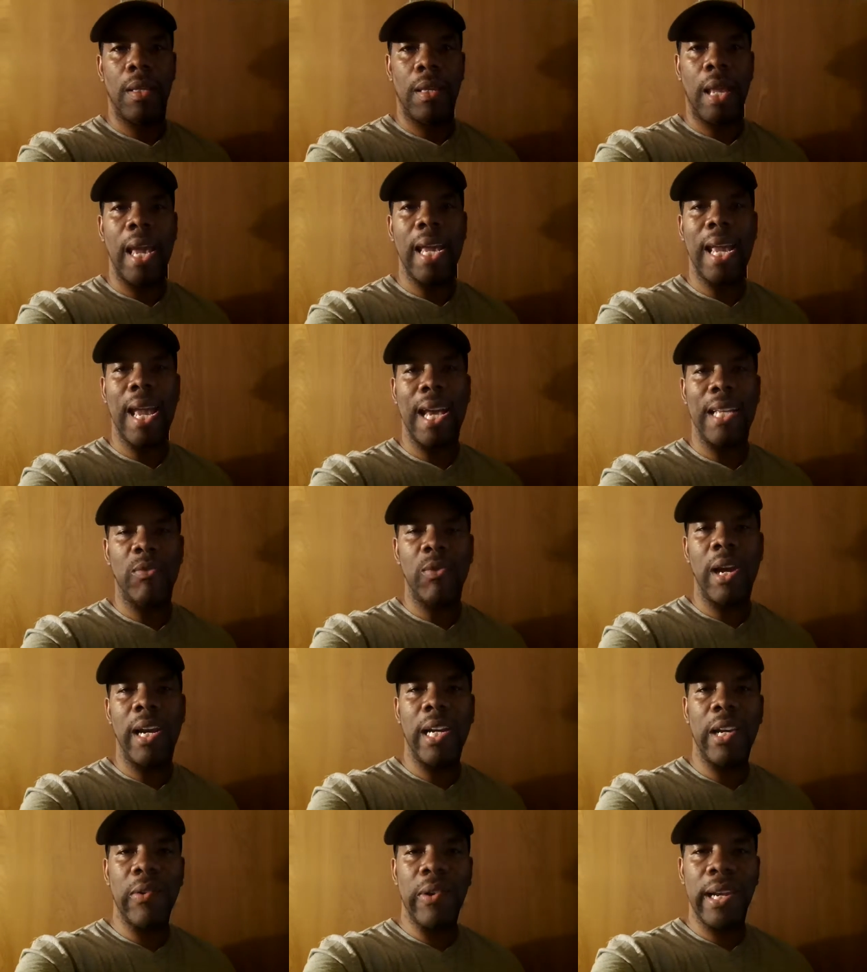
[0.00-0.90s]
Hey guys,
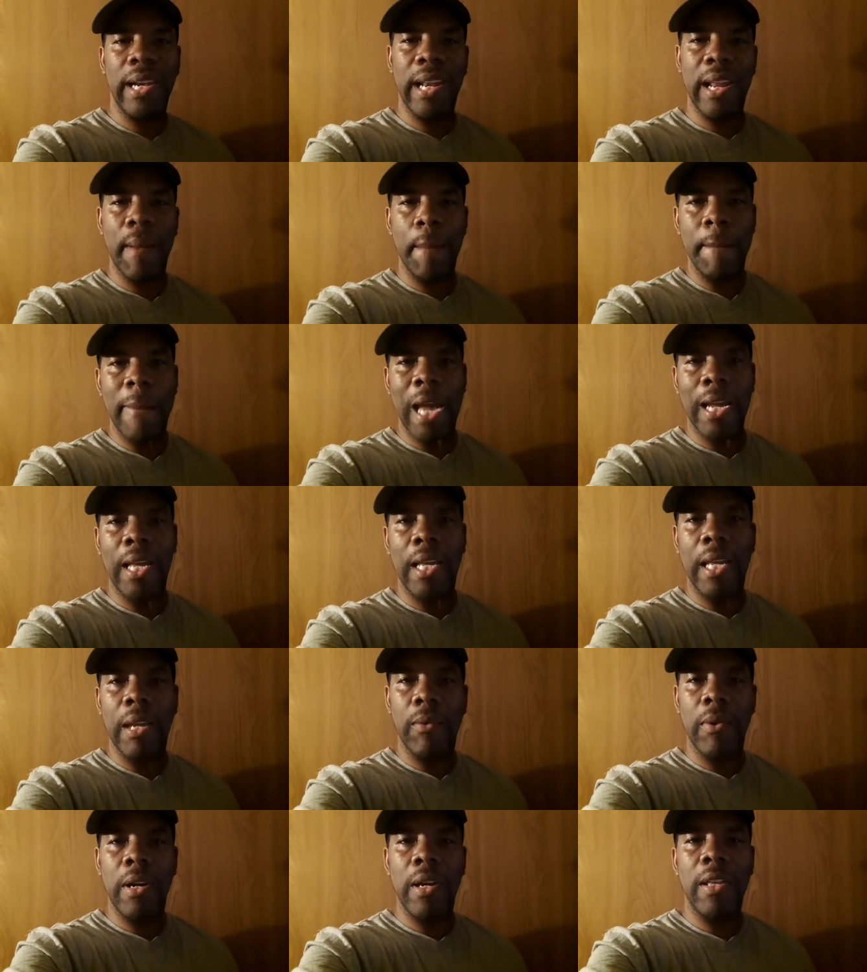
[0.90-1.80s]
Ronnie Green here, back
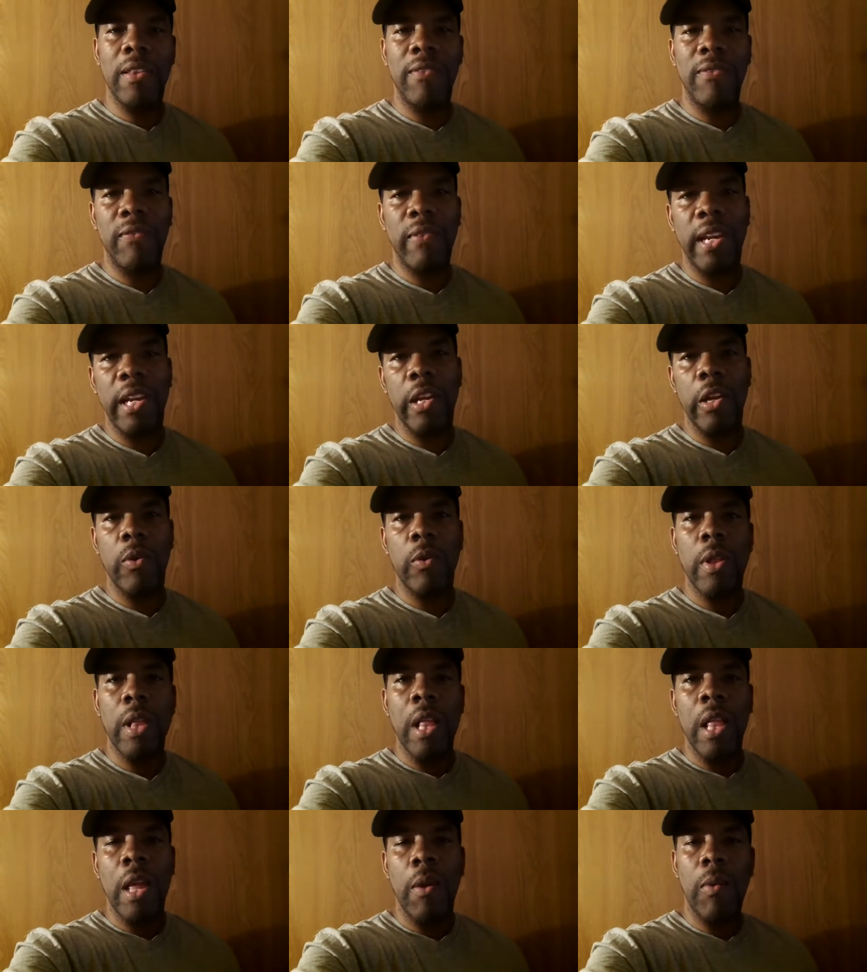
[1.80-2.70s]
again with another video.
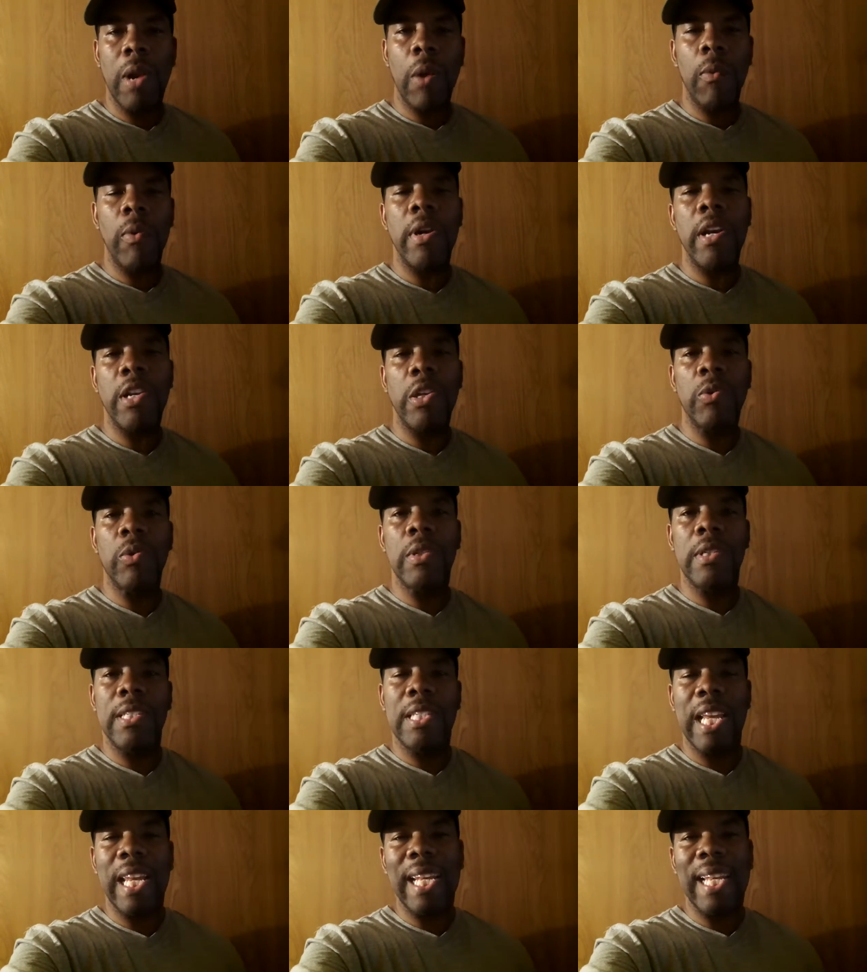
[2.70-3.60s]
What I want to do is
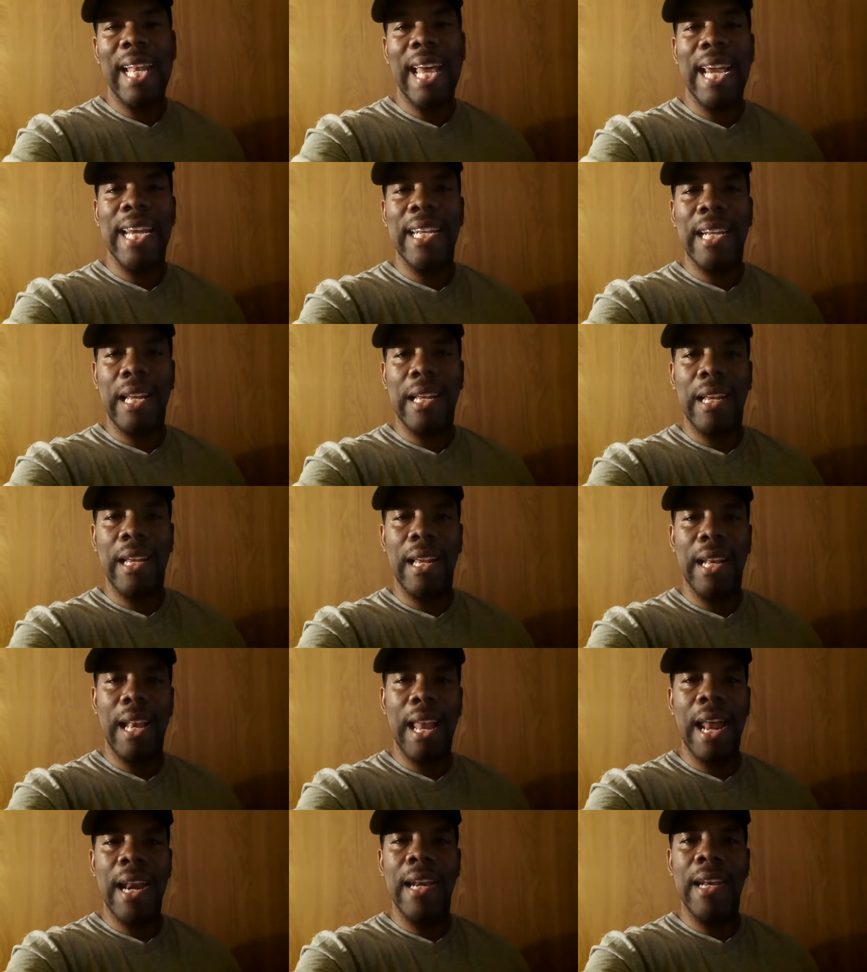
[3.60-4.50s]
just enlighten uh, a,
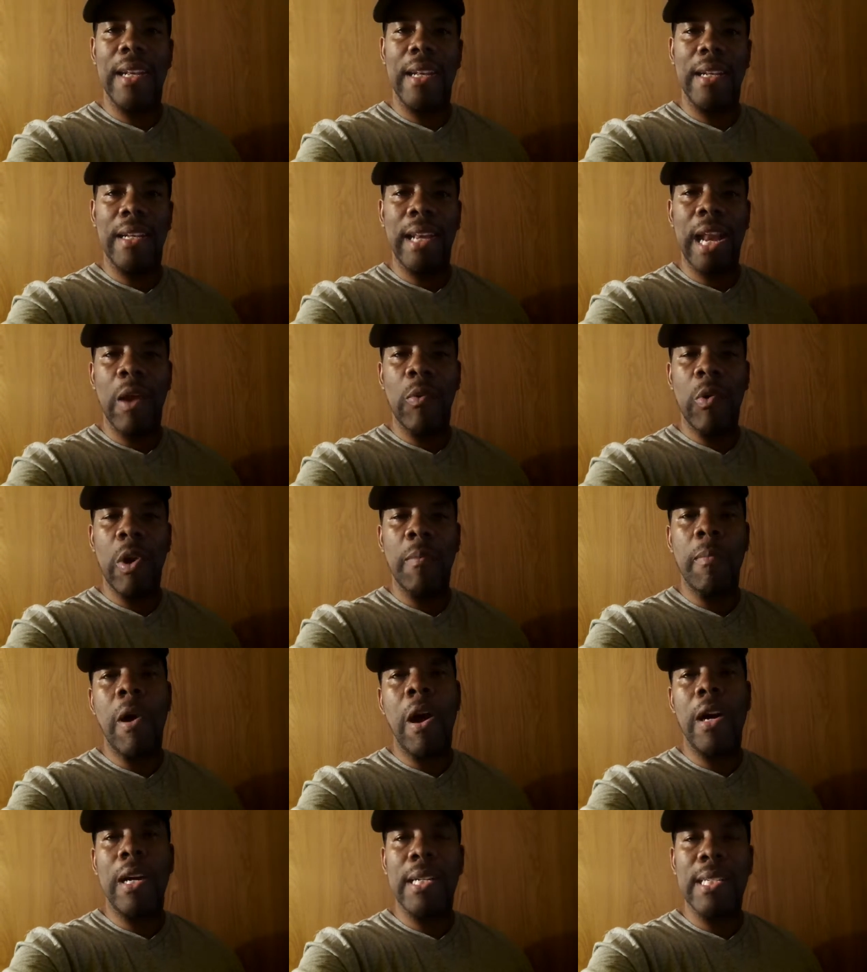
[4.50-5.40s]
lot of the network
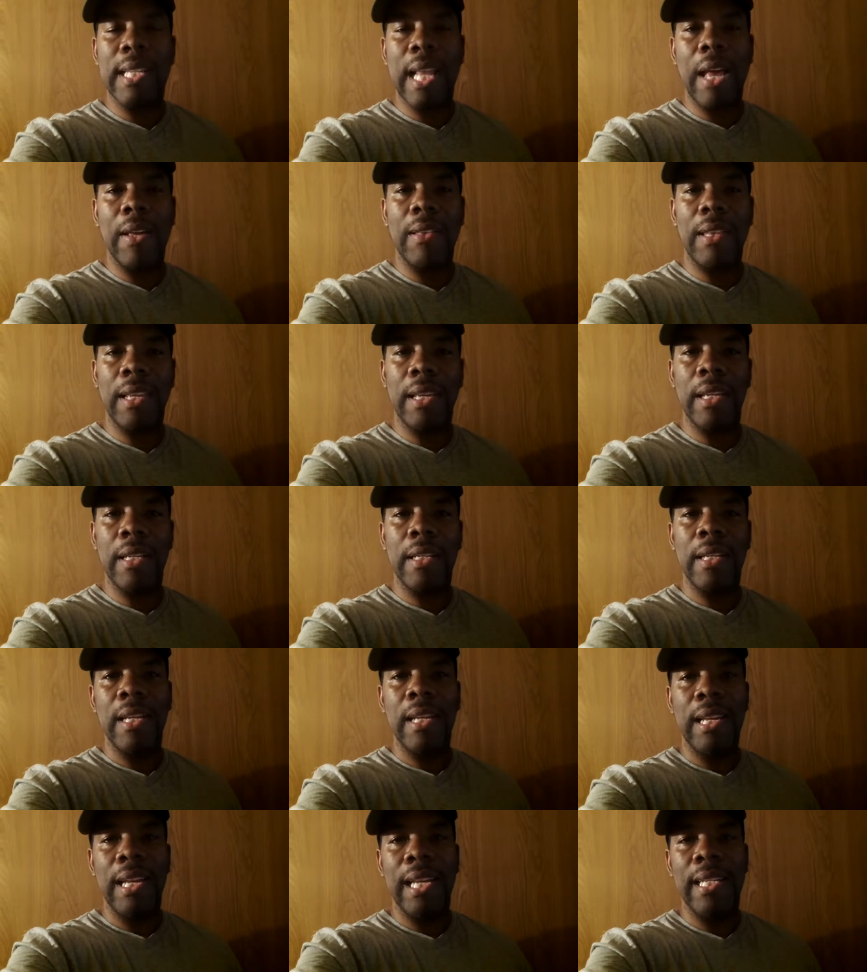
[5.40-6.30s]
marketers out there
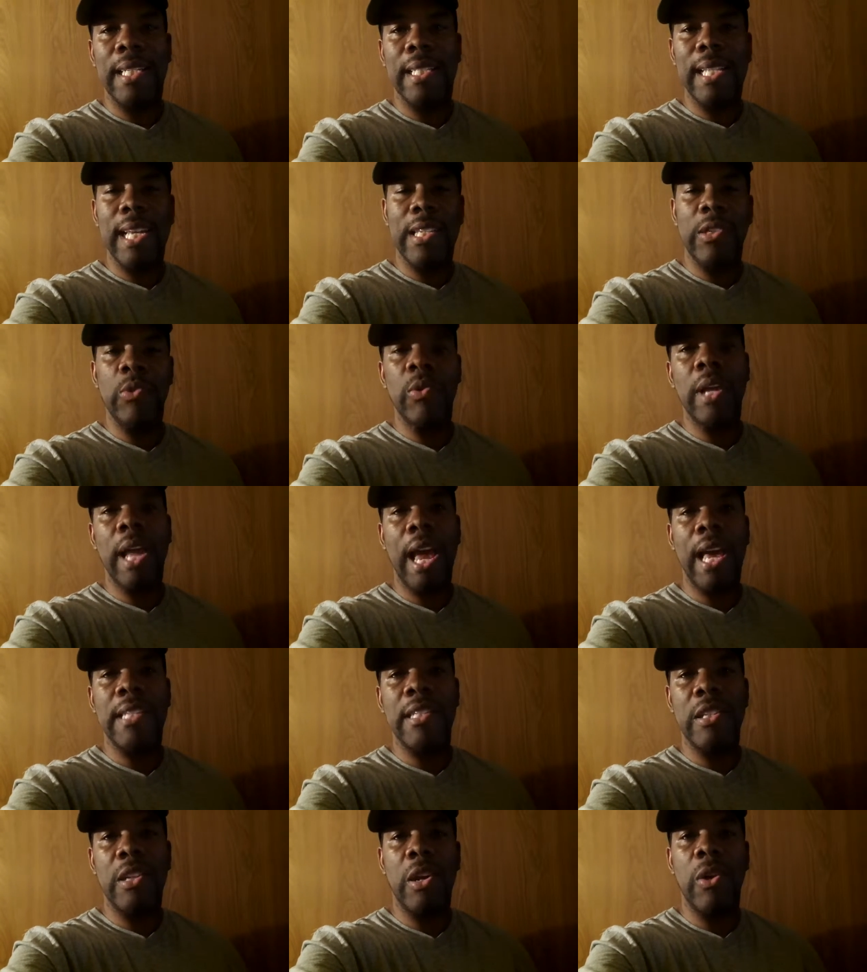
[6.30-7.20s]
and just let you
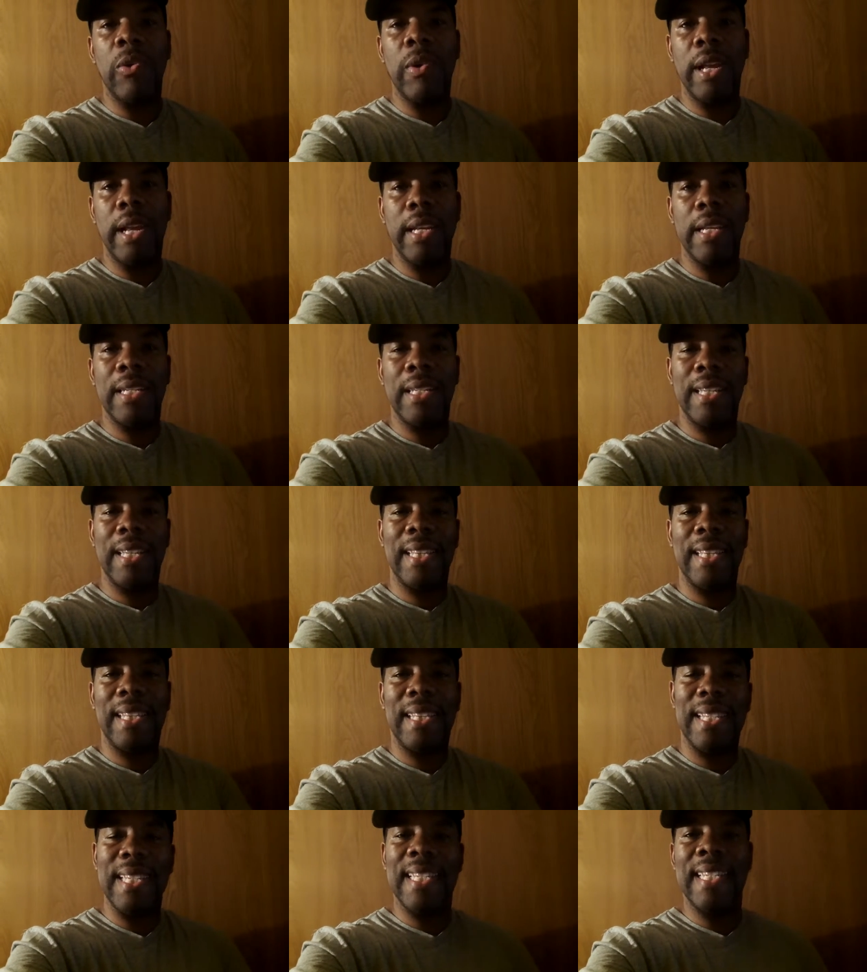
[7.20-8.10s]
guys know that
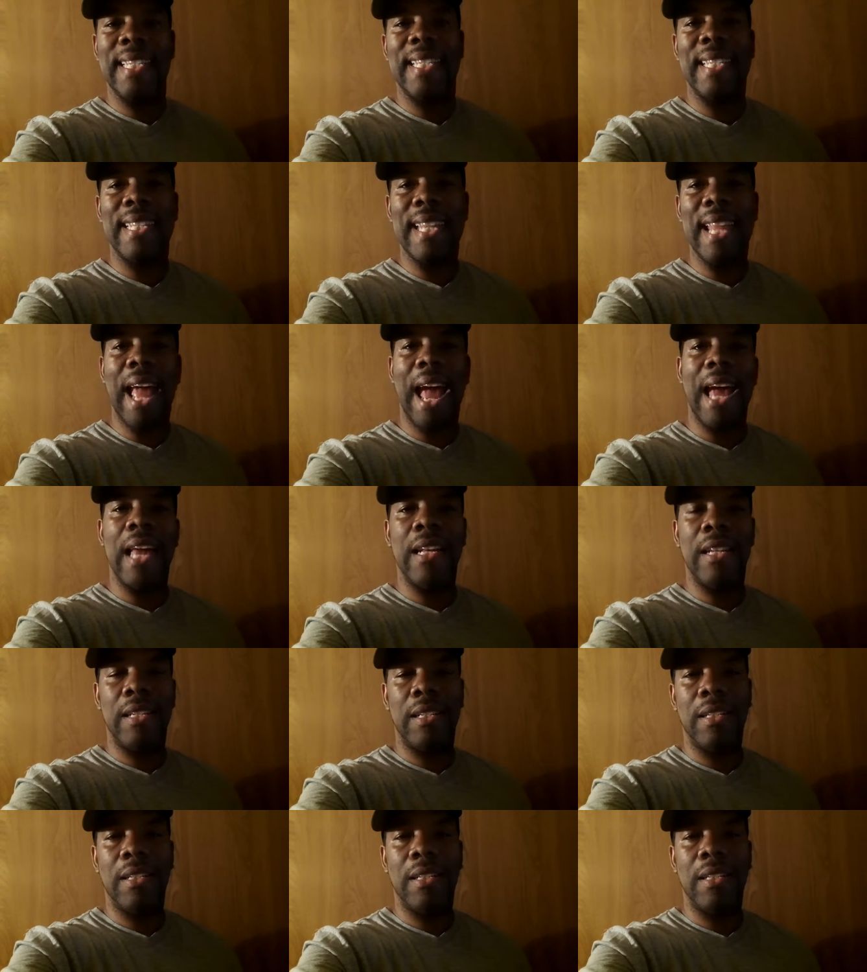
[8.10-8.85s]
this is not